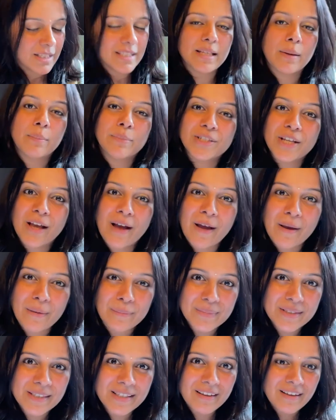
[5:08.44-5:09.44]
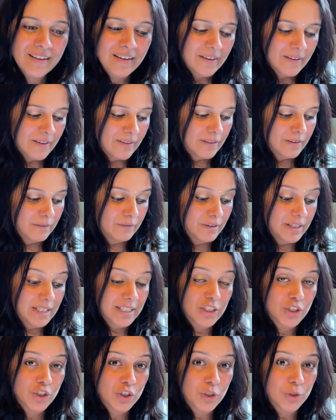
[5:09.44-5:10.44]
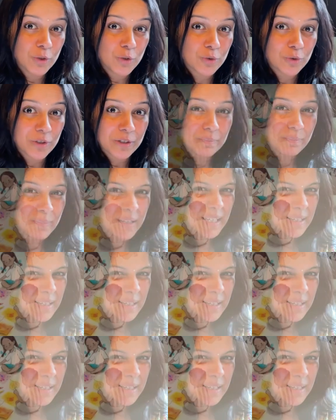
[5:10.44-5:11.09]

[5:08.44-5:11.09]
Sometimes the village children